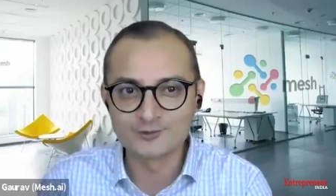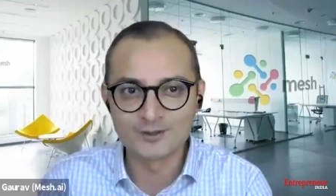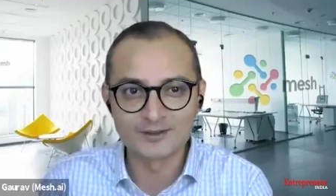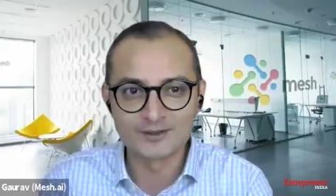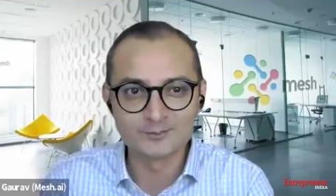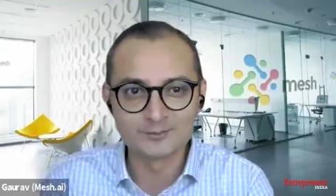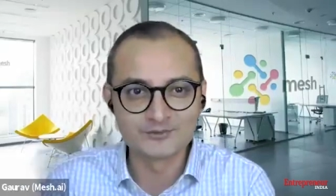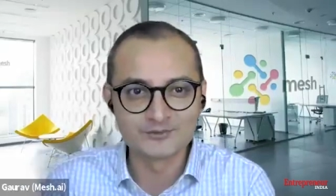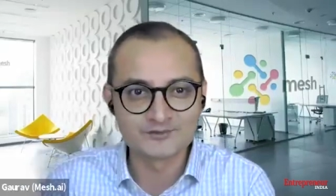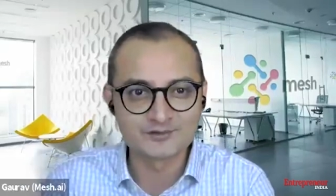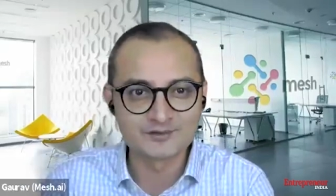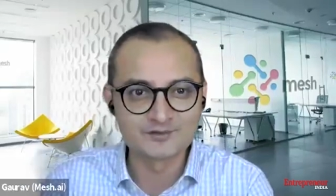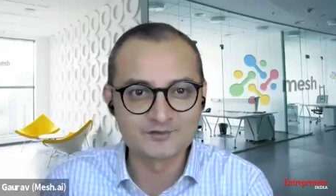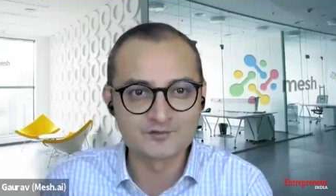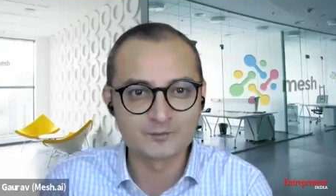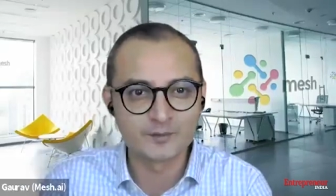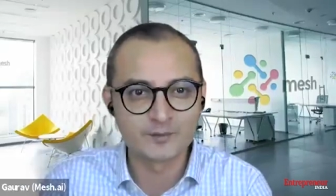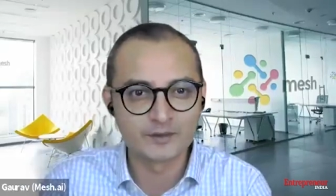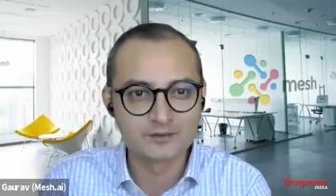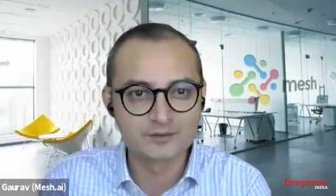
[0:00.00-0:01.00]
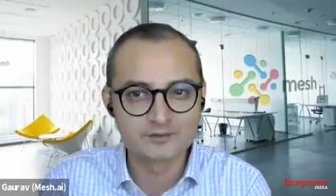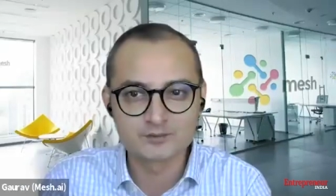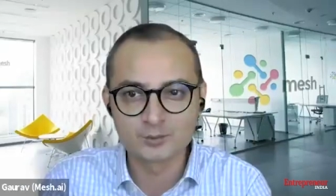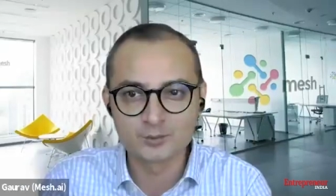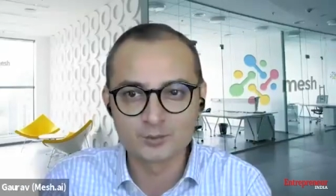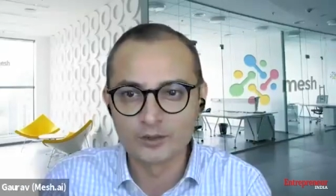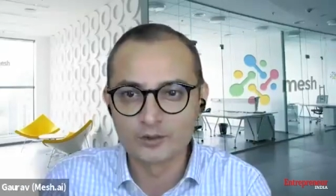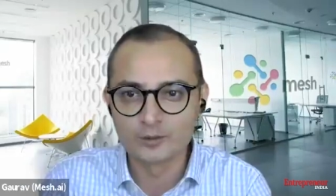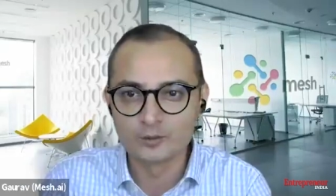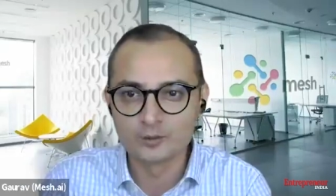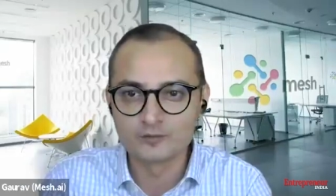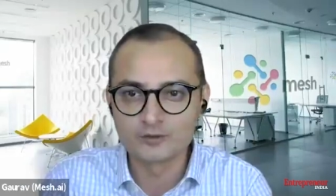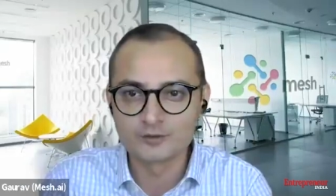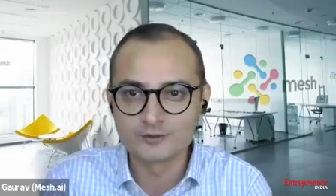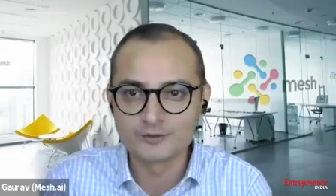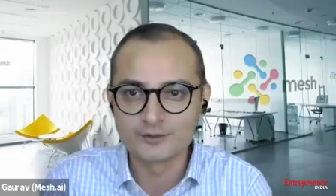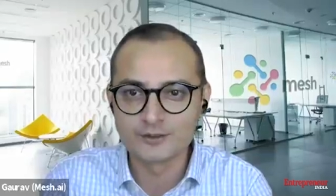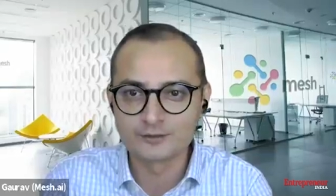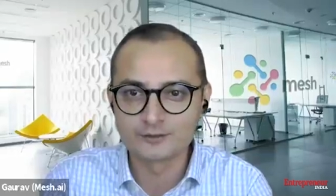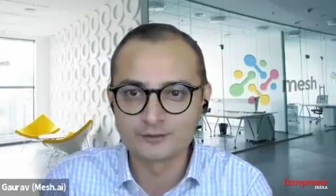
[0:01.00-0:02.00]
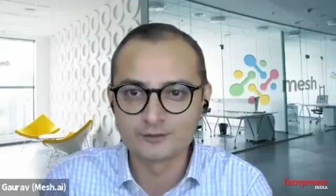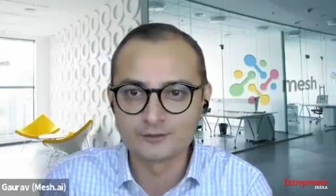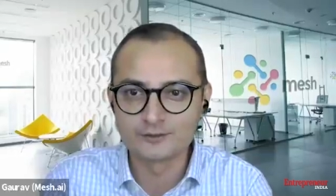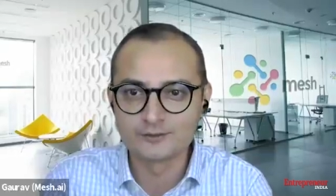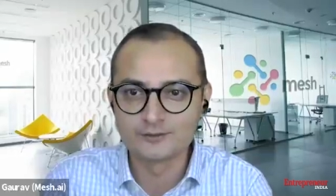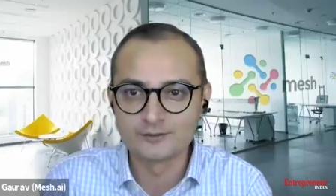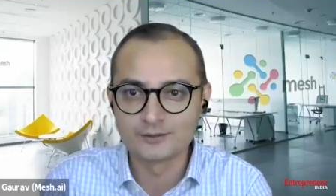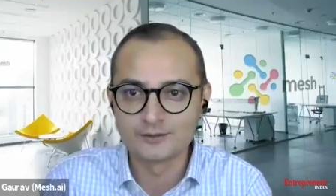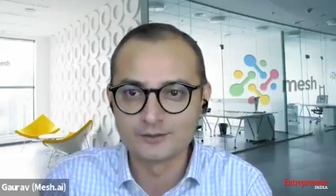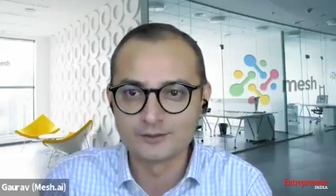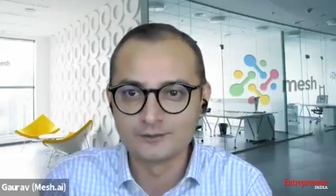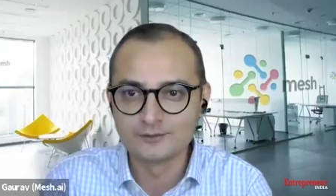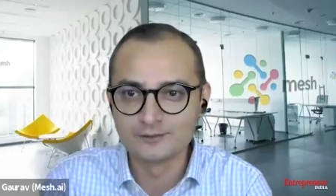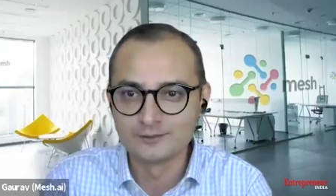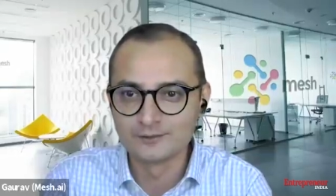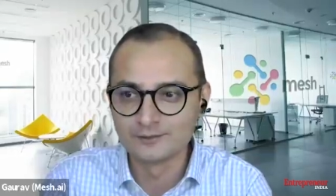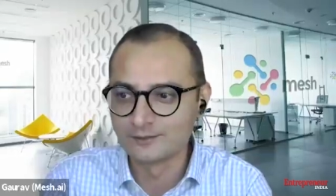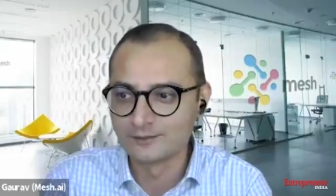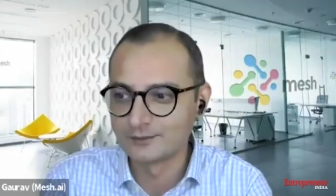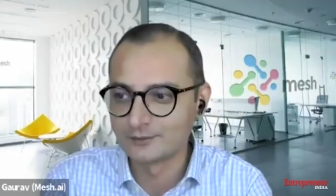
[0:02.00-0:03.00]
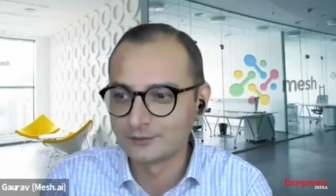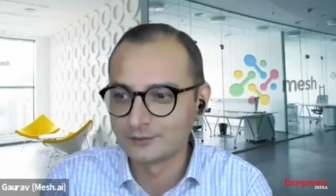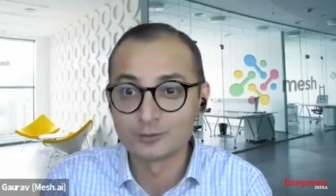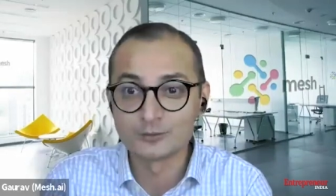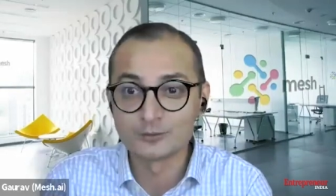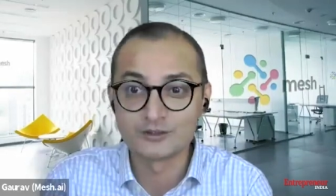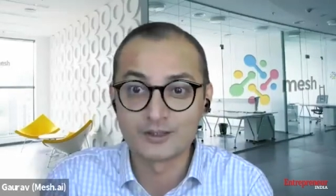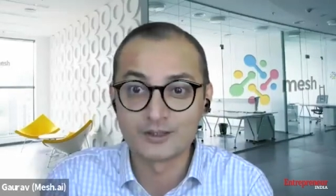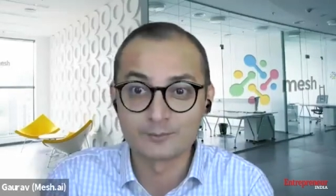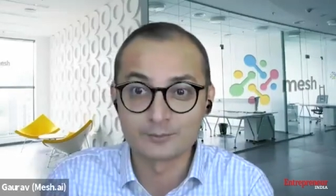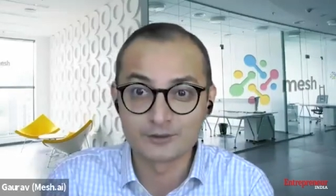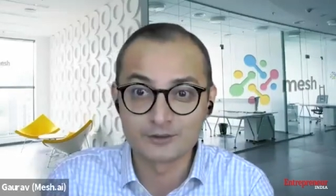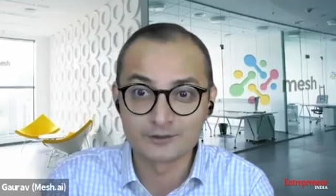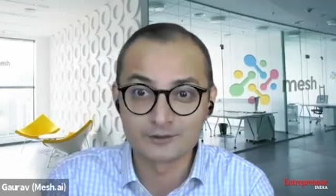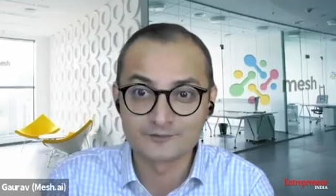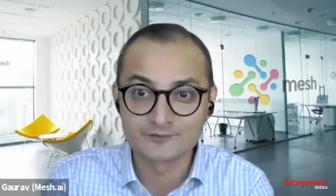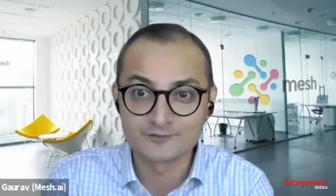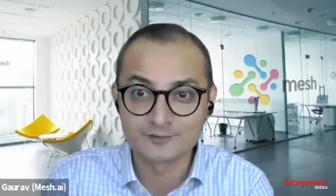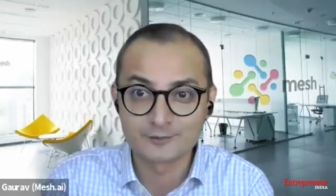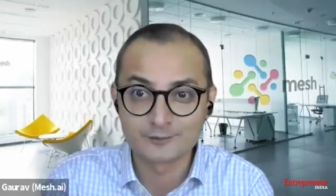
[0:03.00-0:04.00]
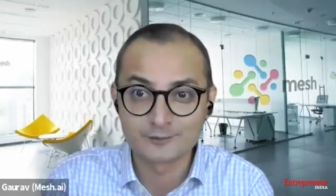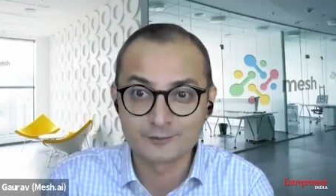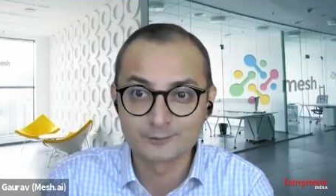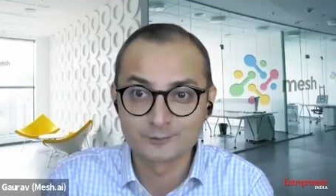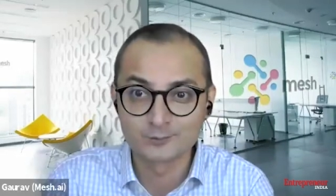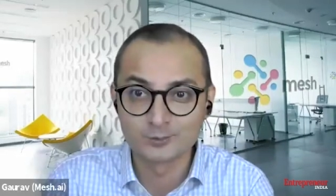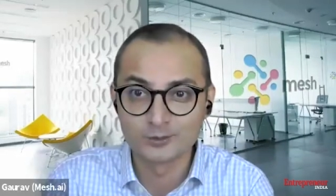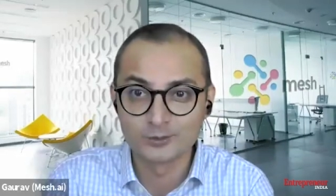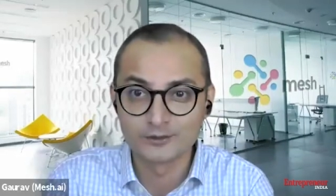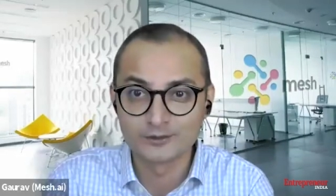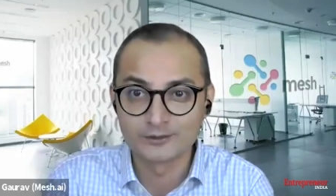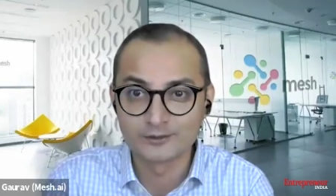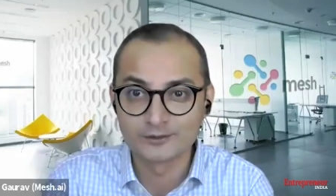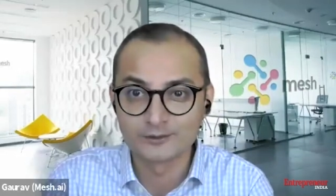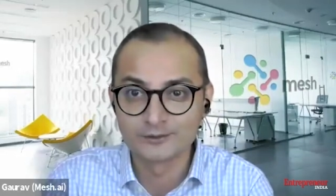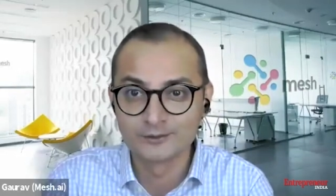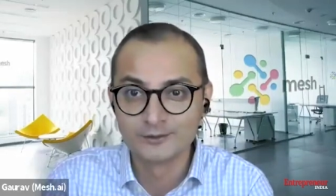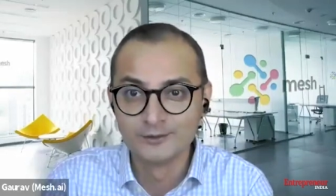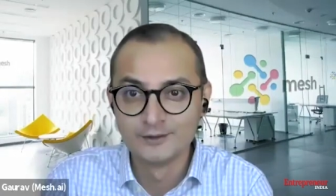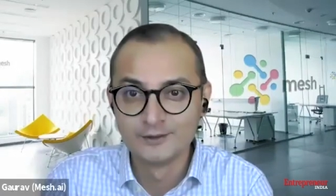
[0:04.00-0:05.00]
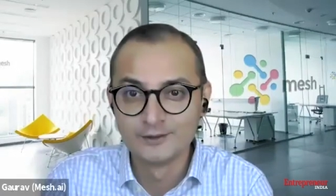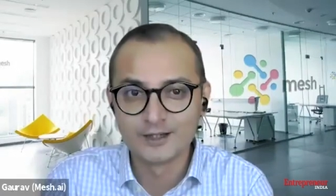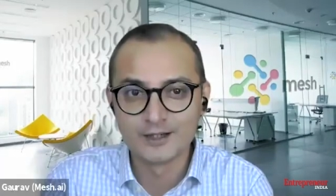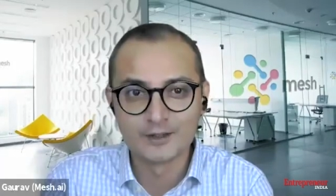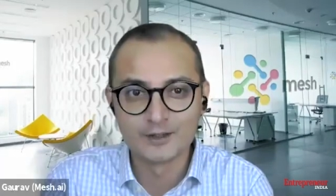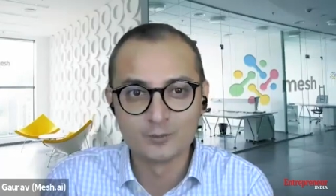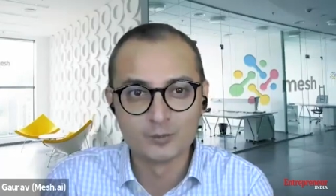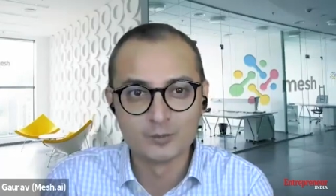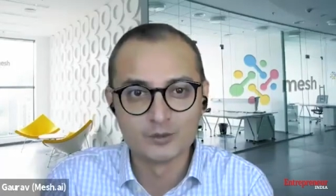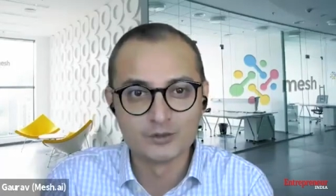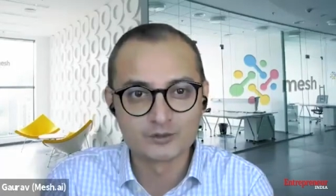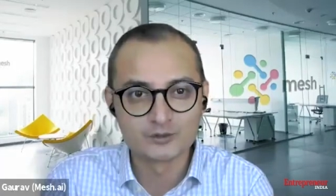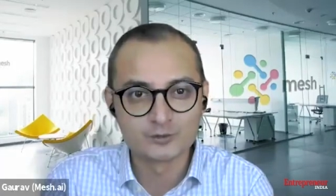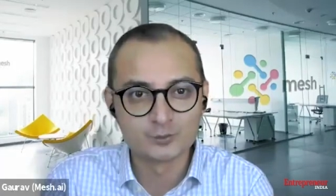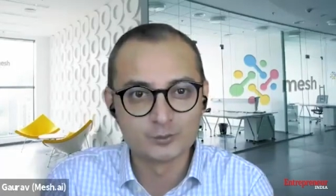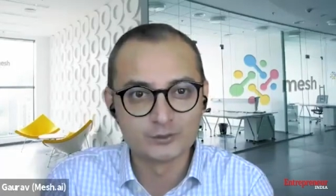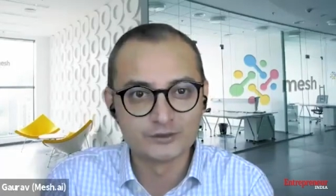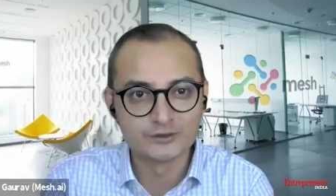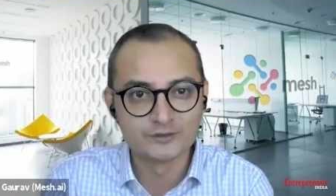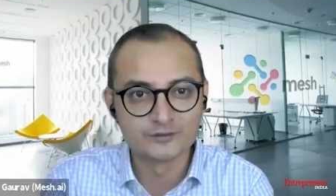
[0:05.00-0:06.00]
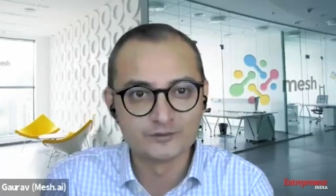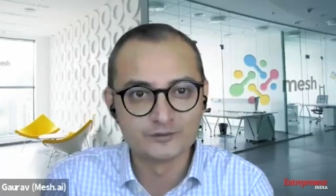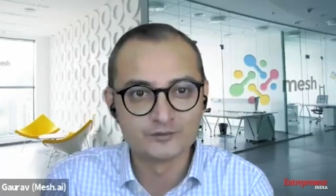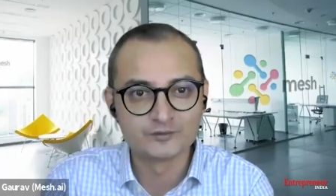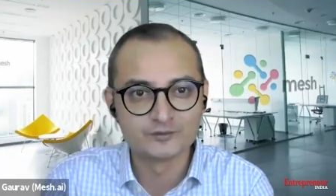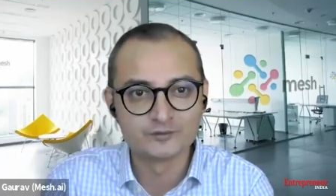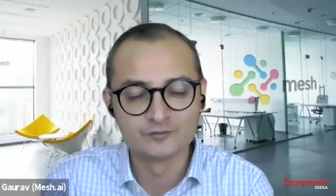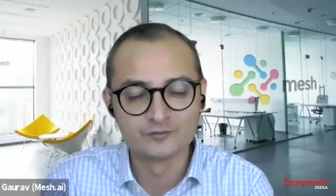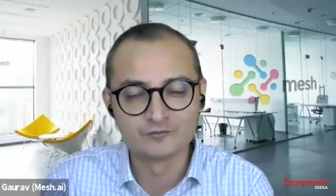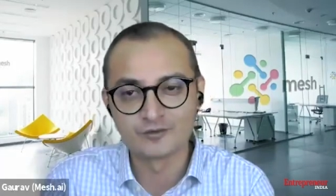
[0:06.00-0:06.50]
So I personally spent well over a decade in uh, human capital consulting, where I hmm. worked with